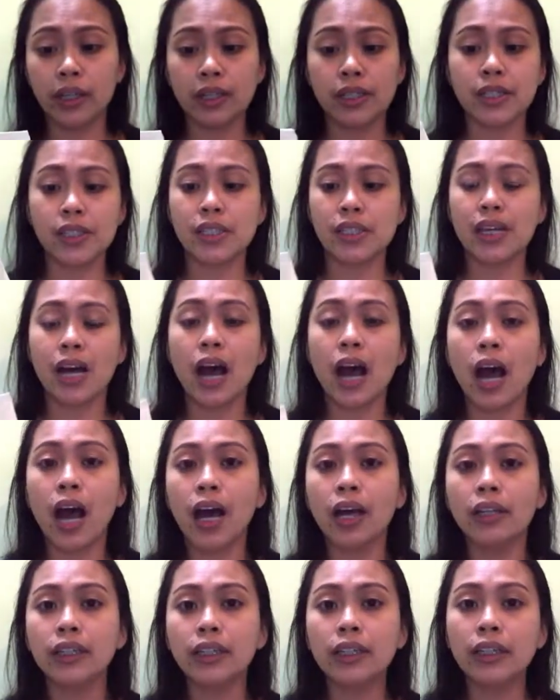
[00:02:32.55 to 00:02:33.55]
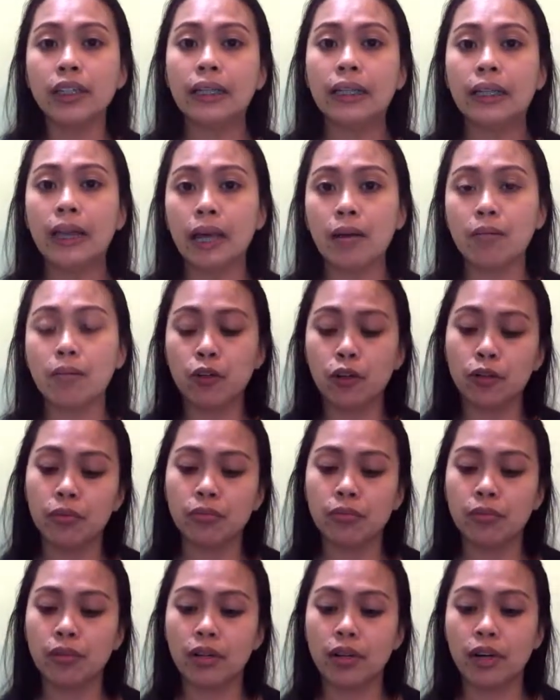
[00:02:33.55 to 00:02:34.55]
This is a honey
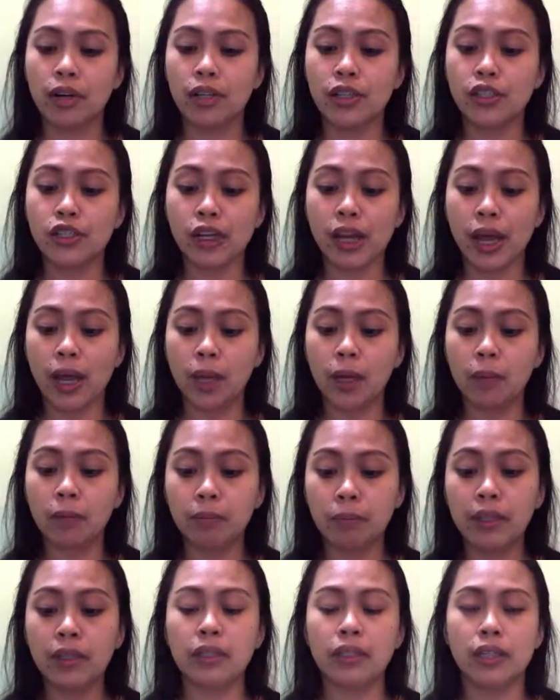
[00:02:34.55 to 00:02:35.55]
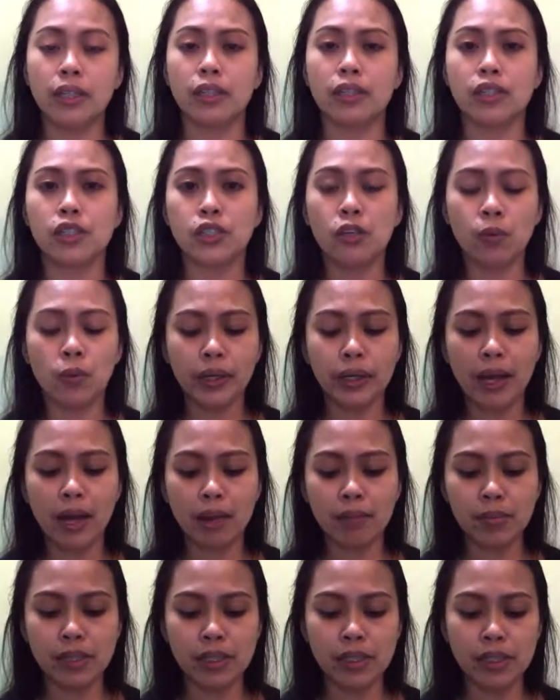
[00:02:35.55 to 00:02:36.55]
lemon gel peeling. So what
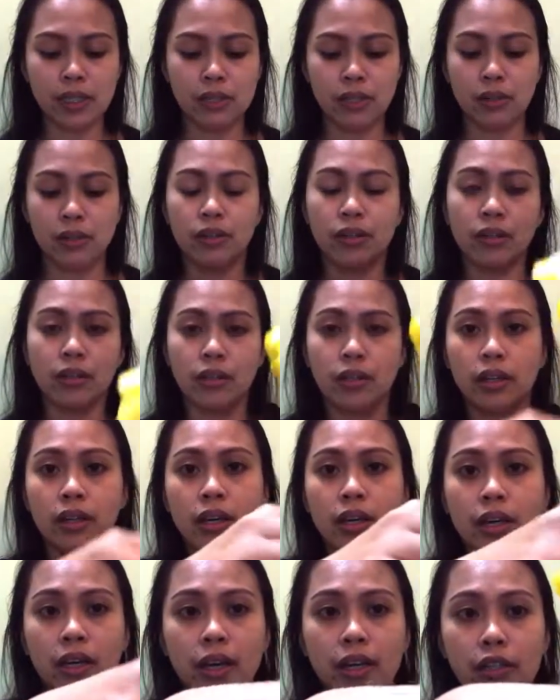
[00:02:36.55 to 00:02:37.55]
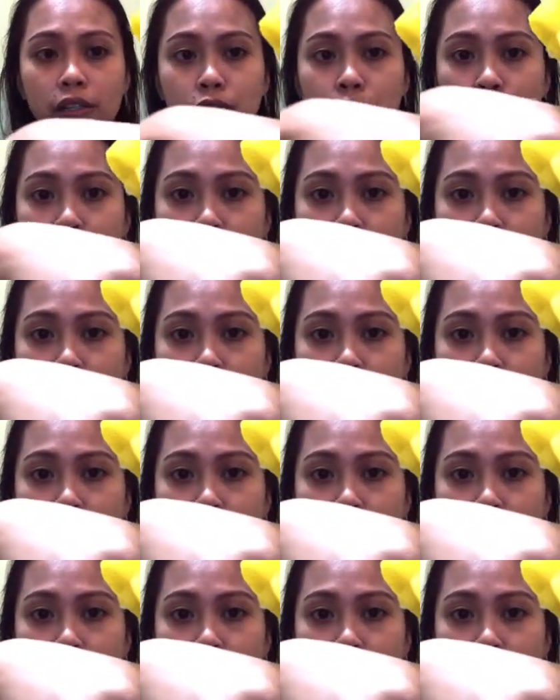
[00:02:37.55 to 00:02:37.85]
happens here, ganito